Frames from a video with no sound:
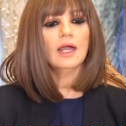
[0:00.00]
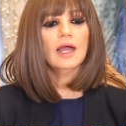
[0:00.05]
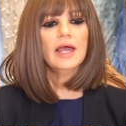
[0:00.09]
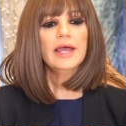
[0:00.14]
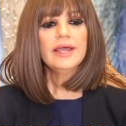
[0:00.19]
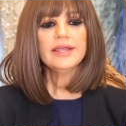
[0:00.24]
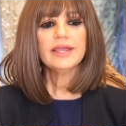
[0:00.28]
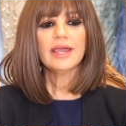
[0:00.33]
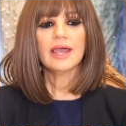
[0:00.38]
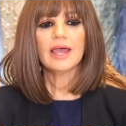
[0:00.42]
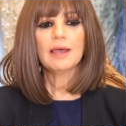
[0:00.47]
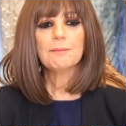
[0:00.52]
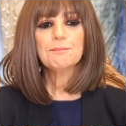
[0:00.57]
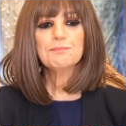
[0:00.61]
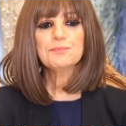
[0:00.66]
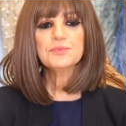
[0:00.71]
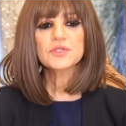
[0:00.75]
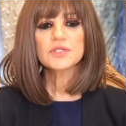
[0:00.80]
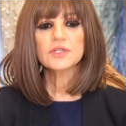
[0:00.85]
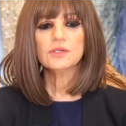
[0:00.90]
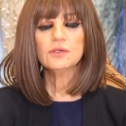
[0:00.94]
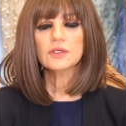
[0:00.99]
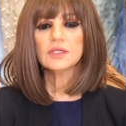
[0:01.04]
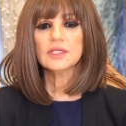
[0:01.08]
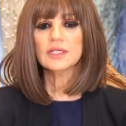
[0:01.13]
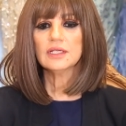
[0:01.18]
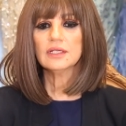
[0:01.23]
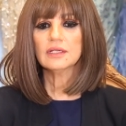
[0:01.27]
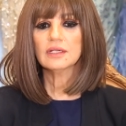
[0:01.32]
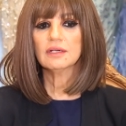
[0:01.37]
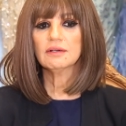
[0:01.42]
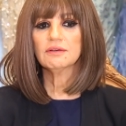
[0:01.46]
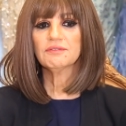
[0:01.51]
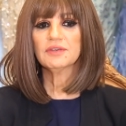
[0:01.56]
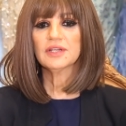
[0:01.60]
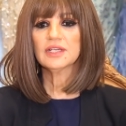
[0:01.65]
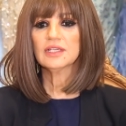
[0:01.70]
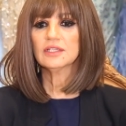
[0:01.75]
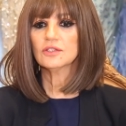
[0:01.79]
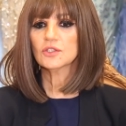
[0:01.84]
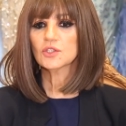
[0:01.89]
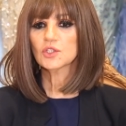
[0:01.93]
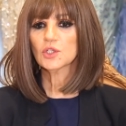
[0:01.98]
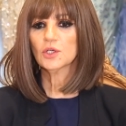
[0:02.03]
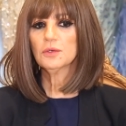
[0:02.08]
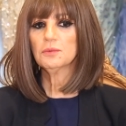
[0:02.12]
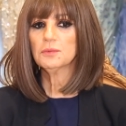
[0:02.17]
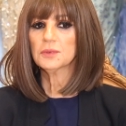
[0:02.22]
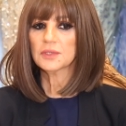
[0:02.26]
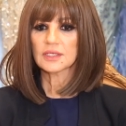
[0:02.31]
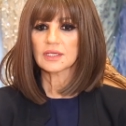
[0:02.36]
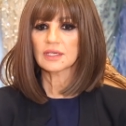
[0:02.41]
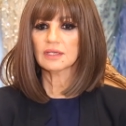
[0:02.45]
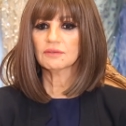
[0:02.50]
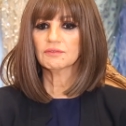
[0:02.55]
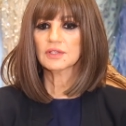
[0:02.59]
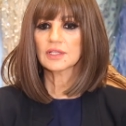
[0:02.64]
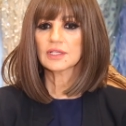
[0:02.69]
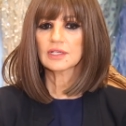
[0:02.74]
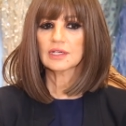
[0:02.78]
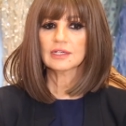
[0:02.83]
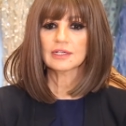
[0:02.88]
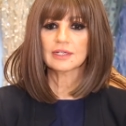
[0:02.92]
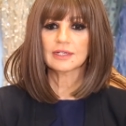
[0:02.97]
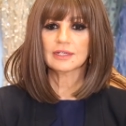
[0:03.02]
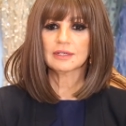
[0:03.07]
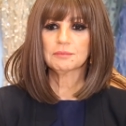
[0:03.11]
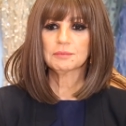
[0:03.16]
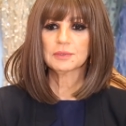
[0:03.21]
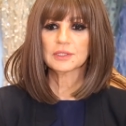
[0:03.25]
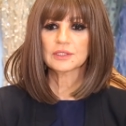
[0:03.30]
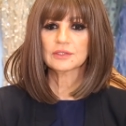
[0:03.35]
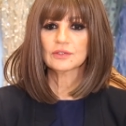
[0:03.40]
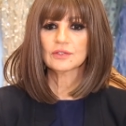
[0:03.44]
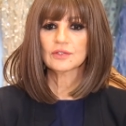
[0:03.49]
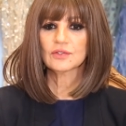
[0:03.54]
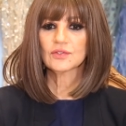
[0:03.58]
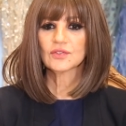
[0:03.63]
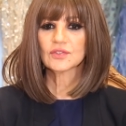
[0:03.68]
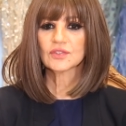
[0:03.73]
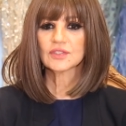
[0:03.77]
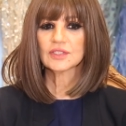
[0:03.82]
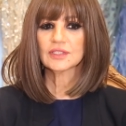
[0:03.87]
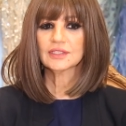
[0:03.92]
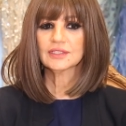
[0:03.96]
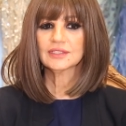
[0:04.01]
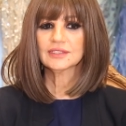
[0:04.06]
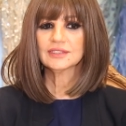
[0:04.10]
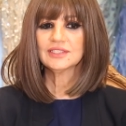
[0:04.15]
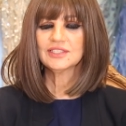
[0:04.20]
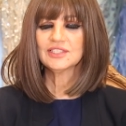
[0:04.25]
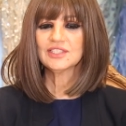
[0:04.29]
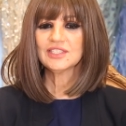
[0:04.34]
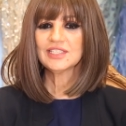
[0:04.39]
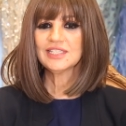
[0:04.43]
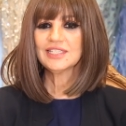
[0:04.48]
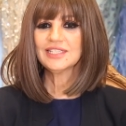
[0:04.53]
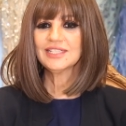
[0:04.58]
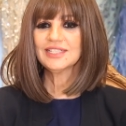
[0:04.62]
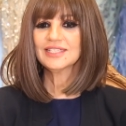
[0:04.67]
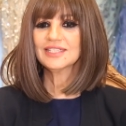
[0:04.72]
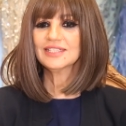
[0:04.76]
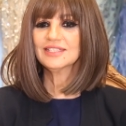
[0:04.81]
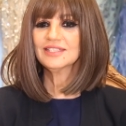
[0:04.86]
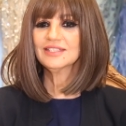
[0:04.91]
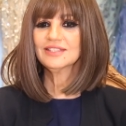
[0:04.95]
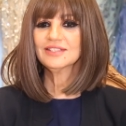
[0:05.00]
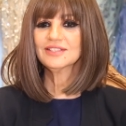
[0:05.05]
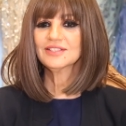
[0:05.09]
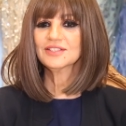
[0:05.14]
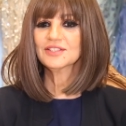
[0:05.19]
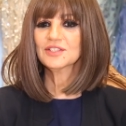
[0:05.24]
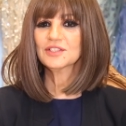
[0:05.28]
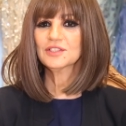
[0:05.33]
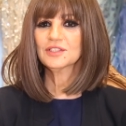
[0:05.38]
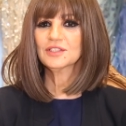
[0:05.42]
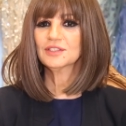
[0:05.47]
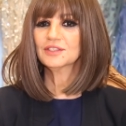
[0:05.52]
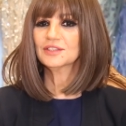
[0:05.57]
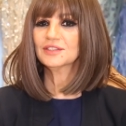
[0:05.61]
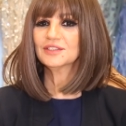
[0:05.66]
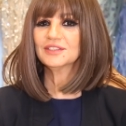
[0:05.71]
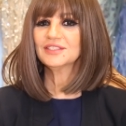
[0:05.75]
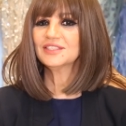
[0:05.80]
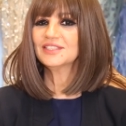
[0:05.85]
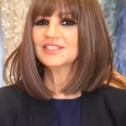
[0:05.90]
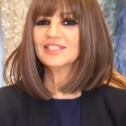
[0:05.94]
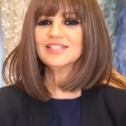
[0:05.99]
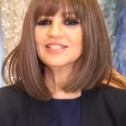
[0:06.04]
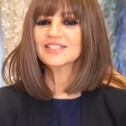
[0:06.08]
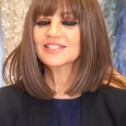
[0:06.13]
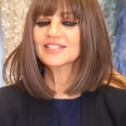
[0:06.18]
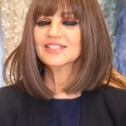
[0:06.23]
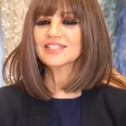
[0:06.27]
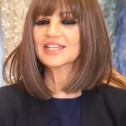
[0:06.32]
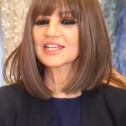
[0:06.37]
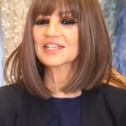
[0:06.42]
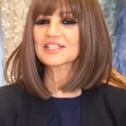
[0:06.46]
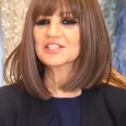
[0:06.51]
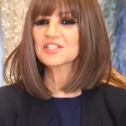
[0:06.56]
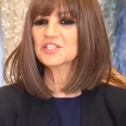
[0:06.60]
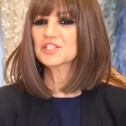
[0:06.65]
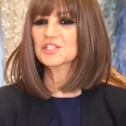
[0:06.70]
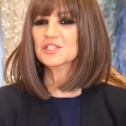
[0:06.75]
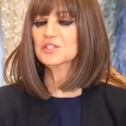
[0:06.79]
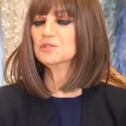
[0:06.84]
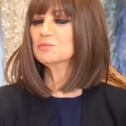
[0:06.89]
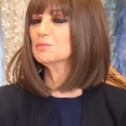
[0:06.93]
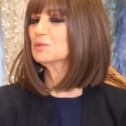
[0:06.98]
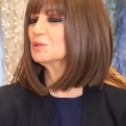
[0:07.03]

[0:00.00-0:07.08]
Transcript: I absolutely love and enjoy working with Kangana because uh, she is she is a technician's